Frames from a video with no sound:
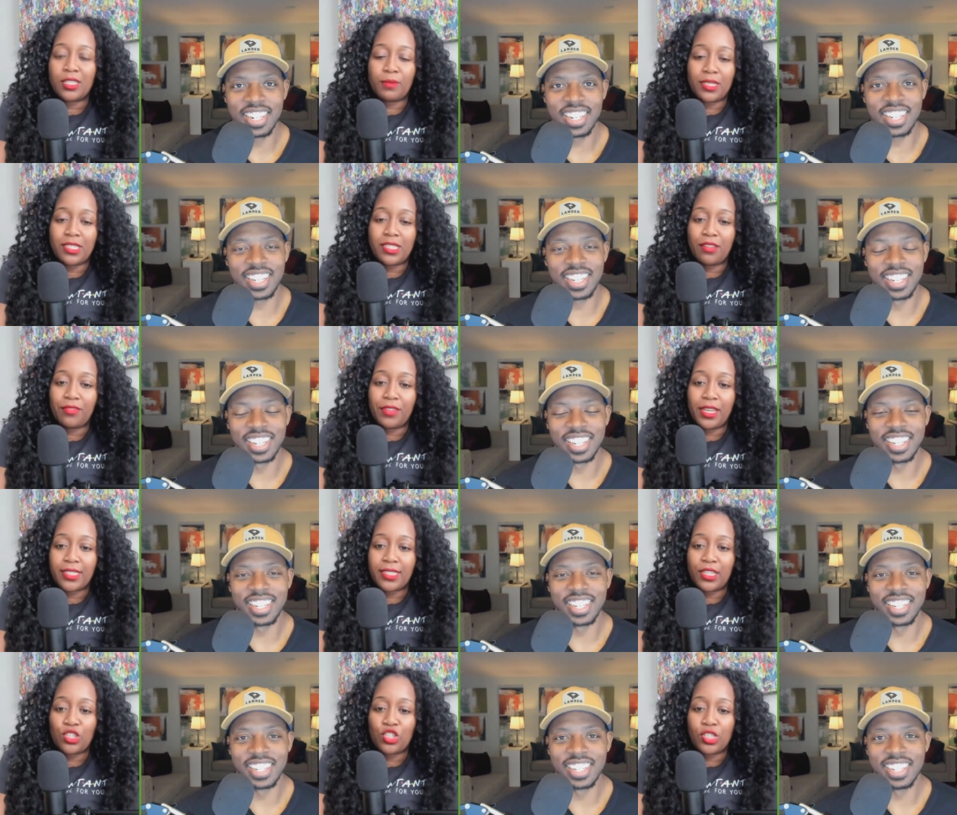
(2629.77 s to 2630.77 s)

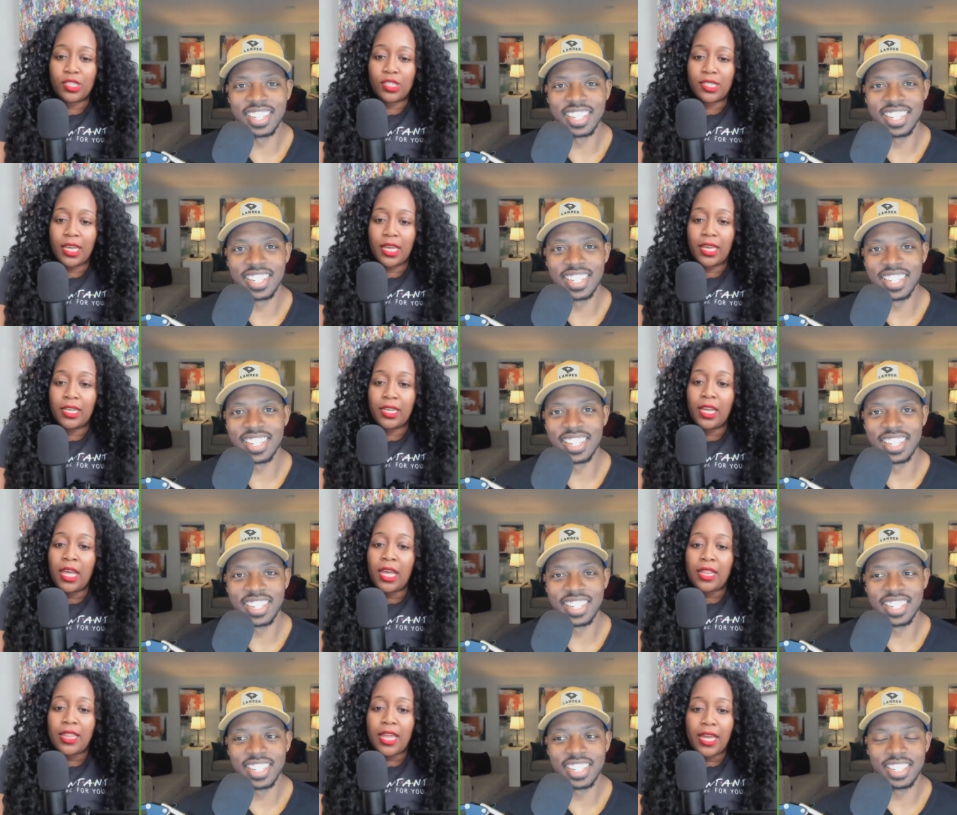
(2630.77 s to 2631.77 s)
Speaker 1: specifics. It just said
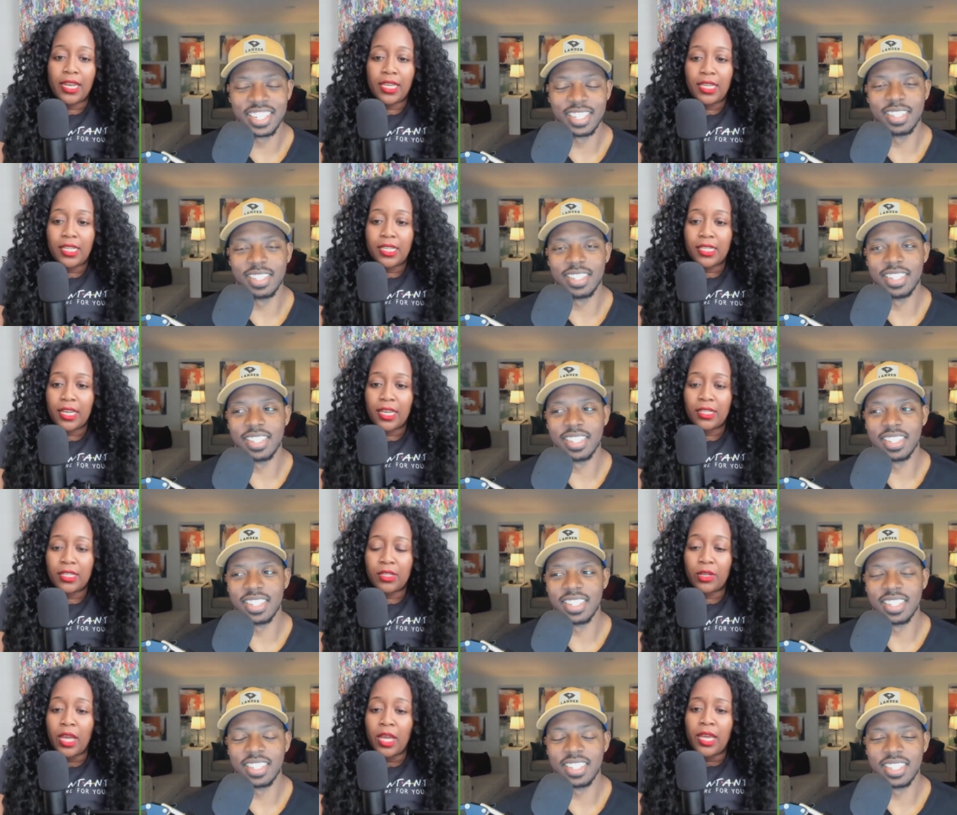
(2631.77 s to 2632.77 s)
that he said
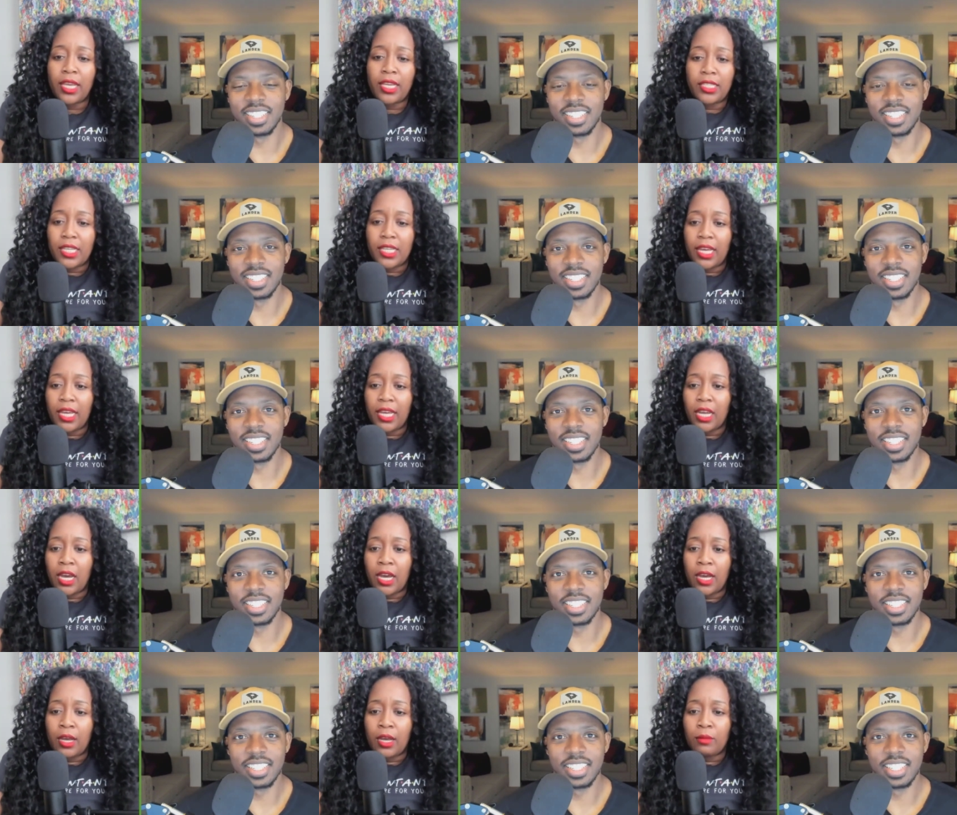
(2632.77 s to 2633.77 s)
it's a he said
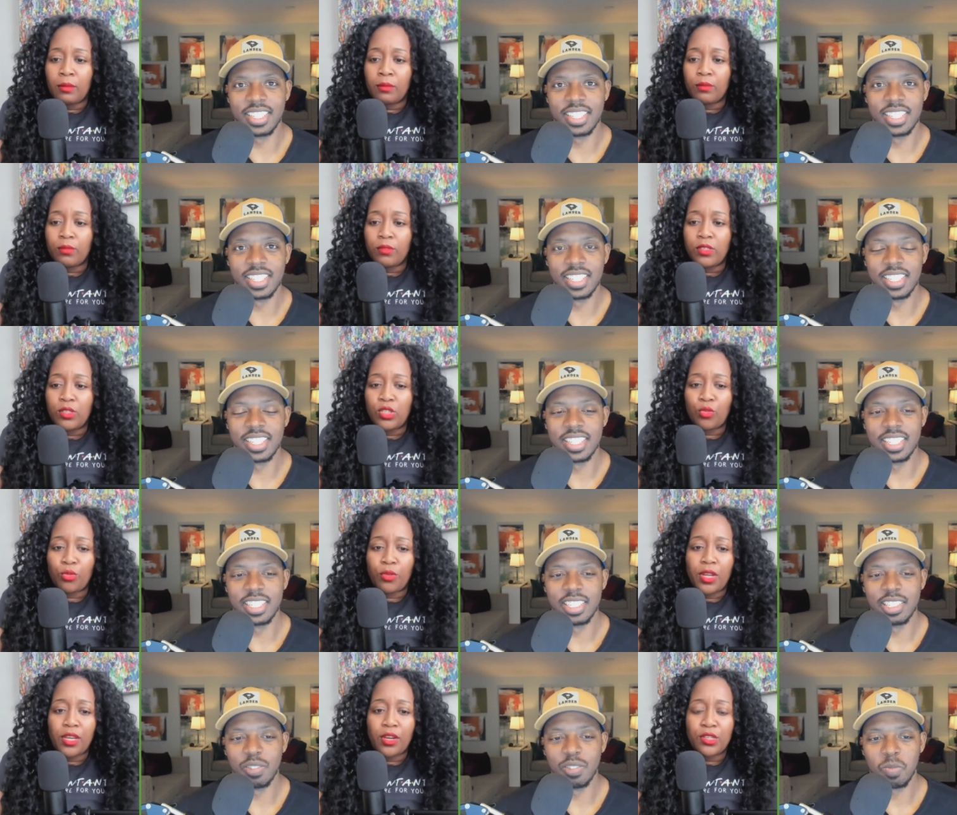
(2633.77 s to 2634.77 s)
um
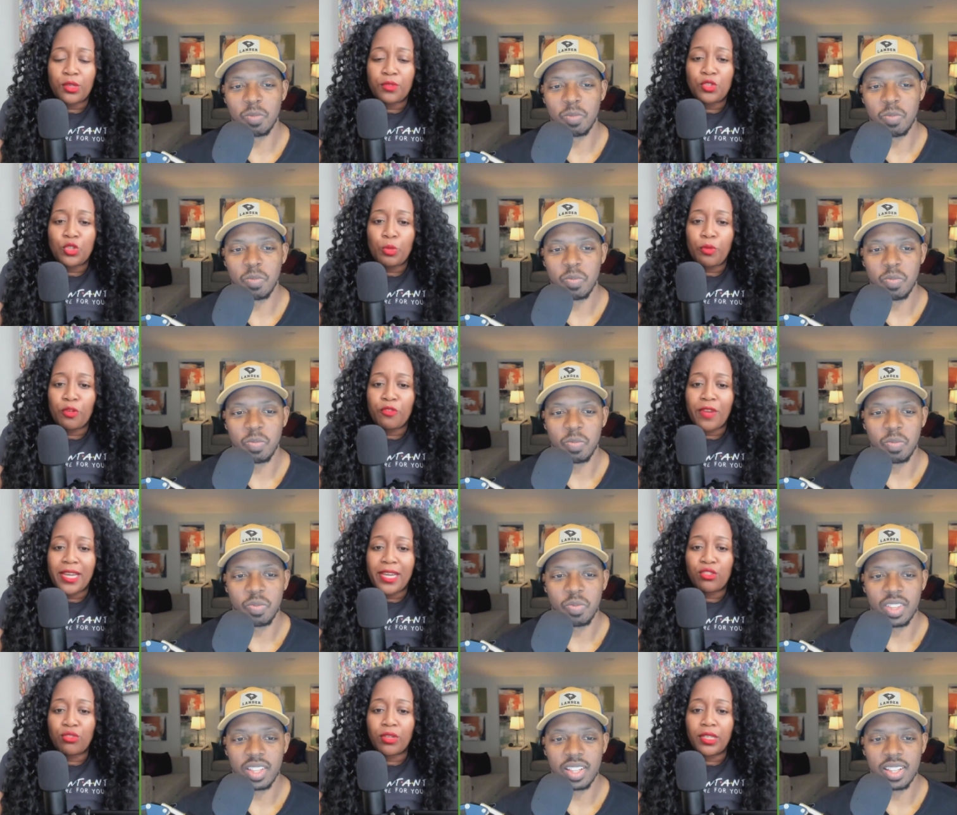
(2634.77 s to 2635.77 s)
three years of
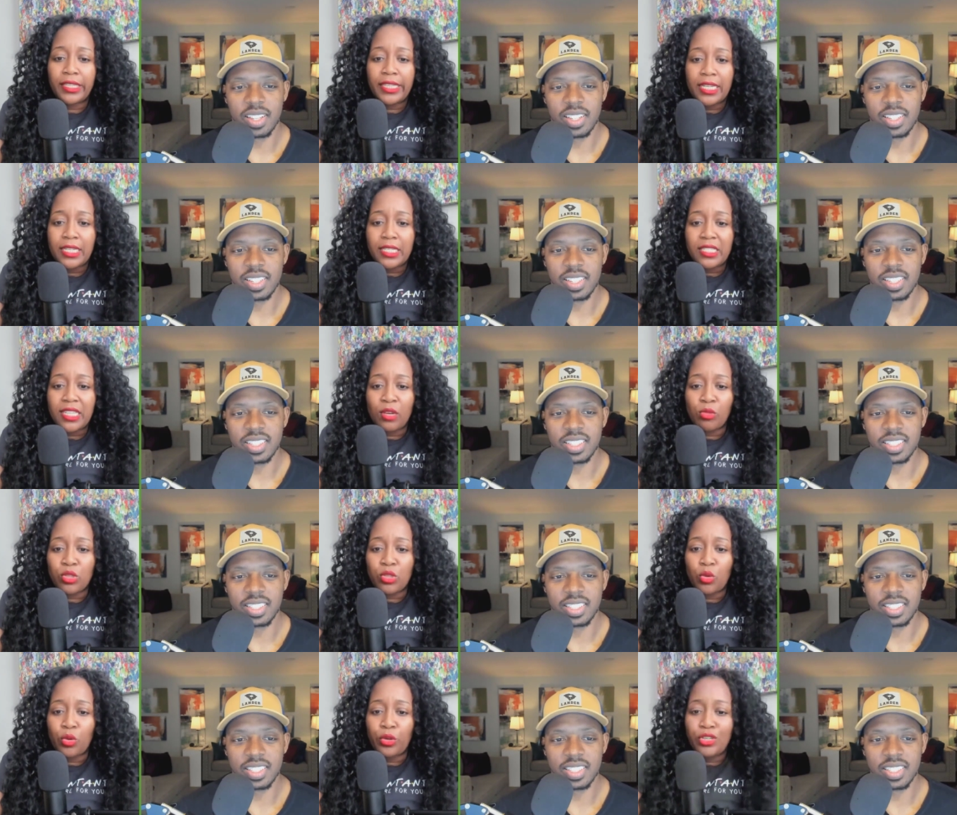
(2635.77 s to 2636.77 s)
supervised release and
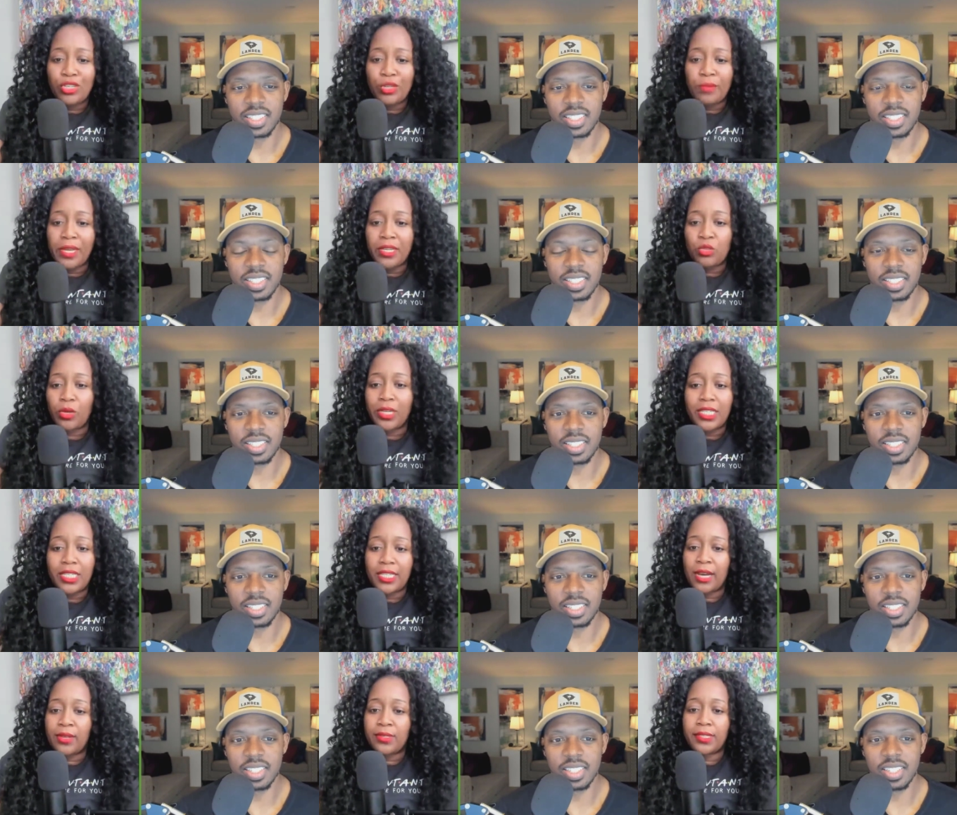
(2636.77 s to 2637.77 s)
was ordered to pay twenty
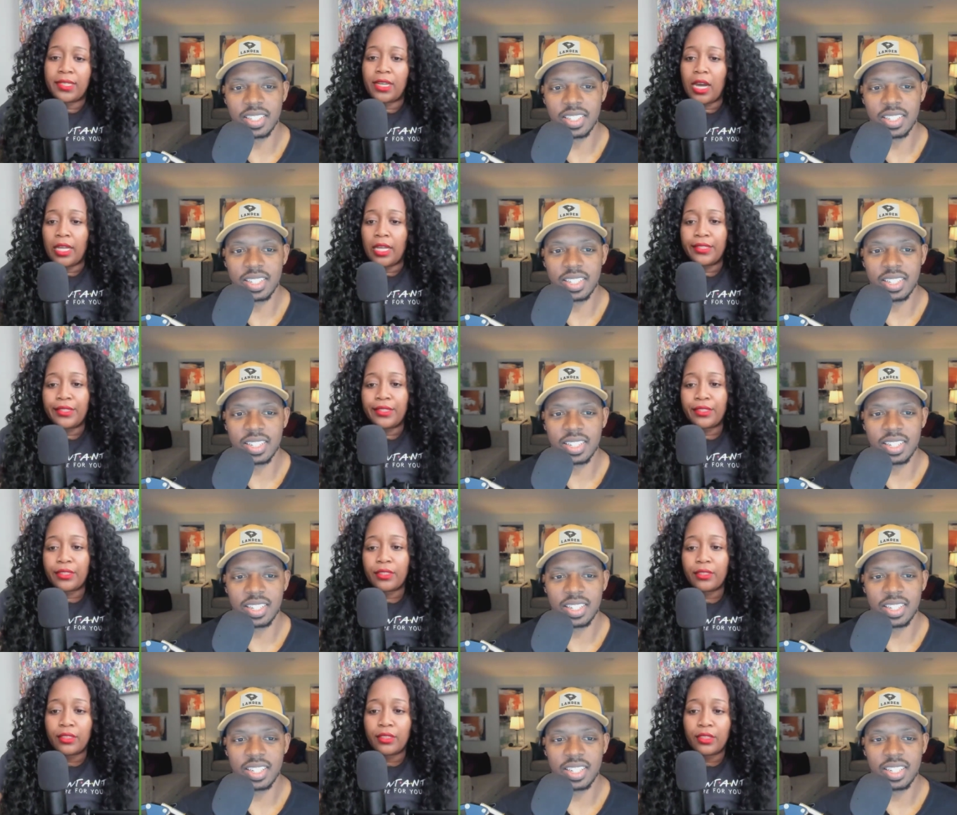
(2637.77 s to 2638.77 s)
thousand dollars.
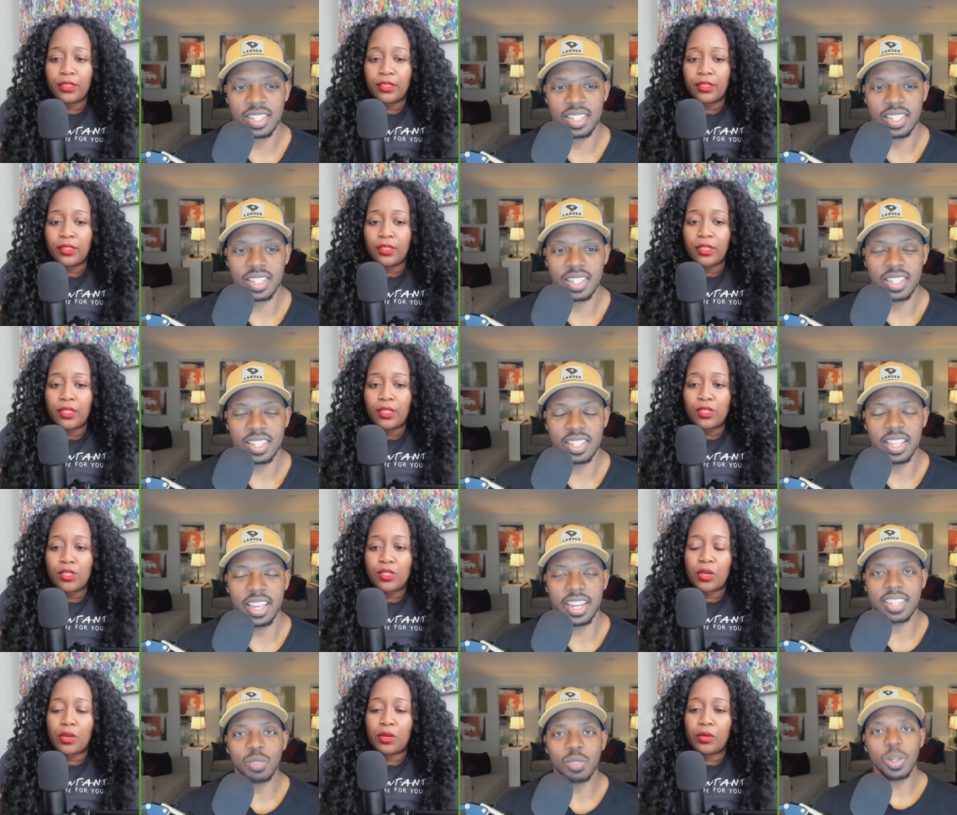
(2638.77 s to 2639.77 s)
Speaker 2: Yeah,
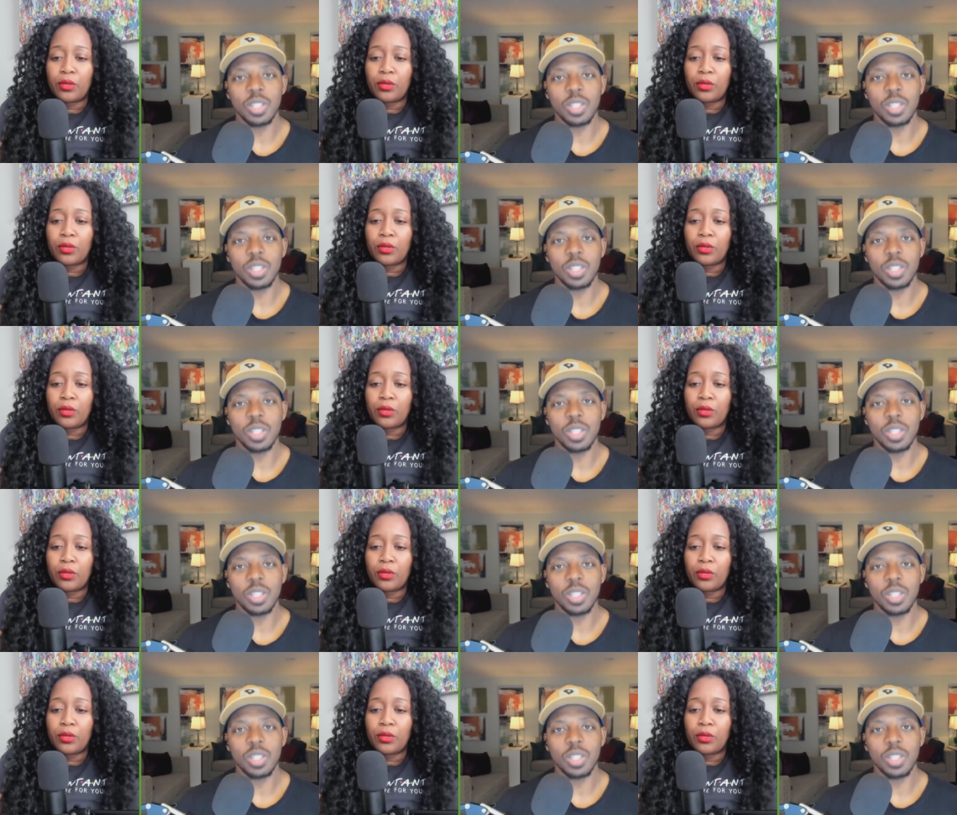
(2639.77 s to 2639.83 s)
because so,